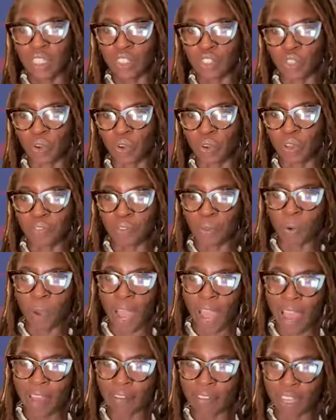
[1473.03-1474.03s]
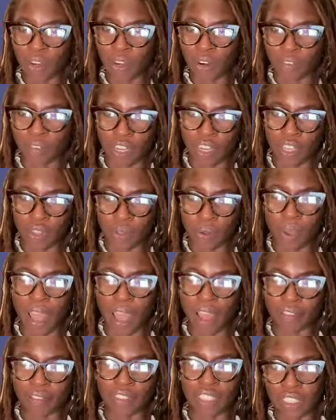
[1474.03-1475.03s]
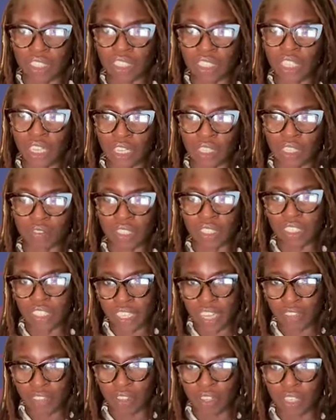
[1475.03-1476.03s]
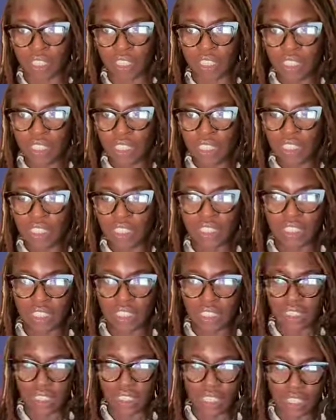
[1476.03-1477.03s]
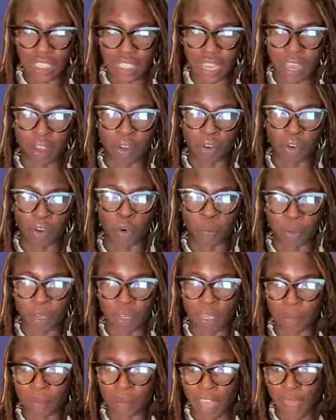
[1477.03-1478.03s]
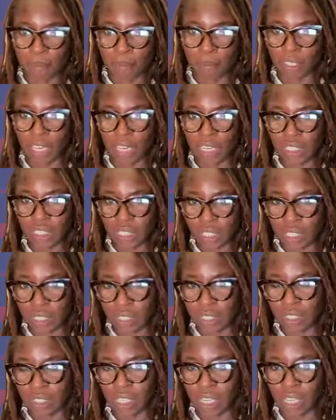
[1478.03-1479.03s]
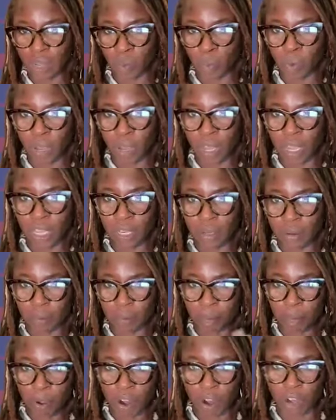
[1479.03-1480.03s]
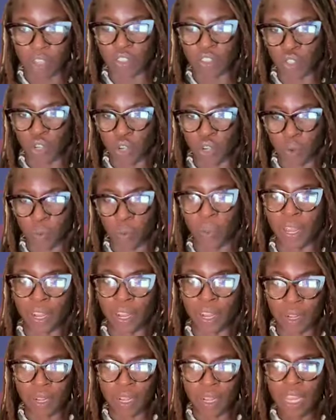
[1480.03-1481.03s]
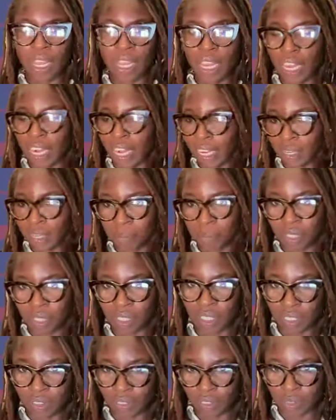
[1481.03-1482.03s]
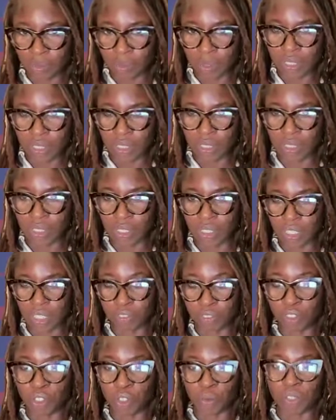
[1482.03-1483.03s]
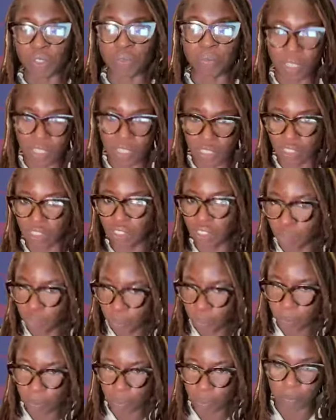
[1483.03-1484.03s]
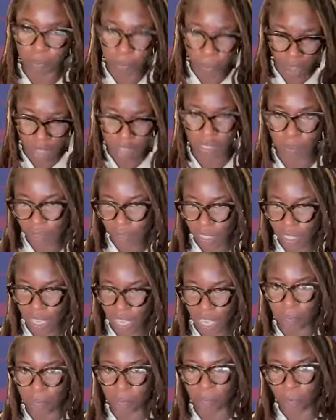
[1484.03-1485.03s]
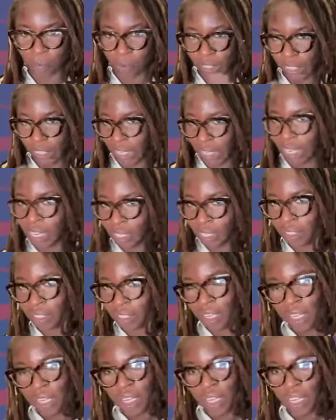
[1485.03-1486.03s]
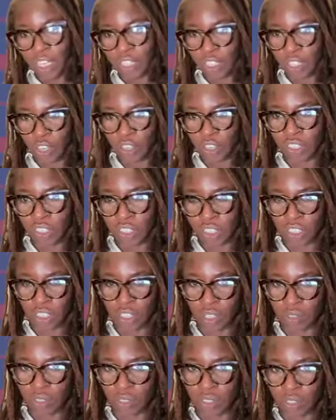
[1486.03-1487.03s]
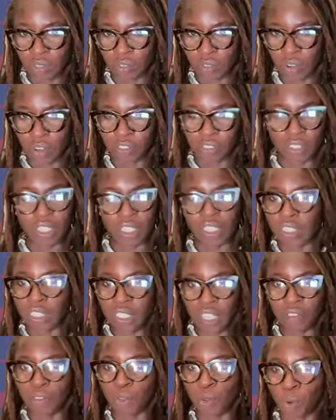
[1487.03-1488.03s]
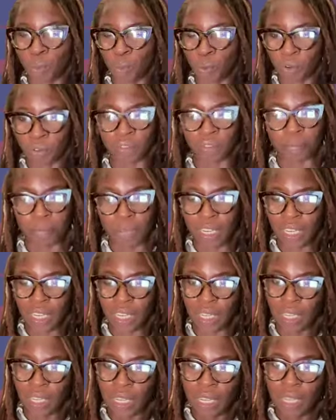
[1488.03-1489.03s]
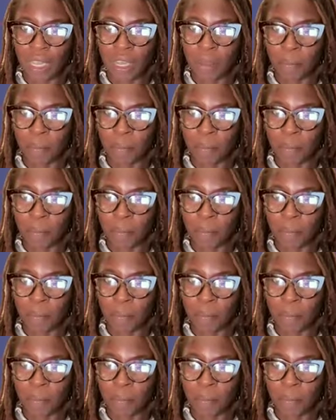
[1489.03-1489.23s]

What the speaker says: So if you have that already, you have a good chunk of it together. It's just sitting down, opening up the application, seeing what parts go where. And I completely agree with Cecilia. If you do as much as you possibly can before getting attorneys or consultants involved, it's going to save you a world of money.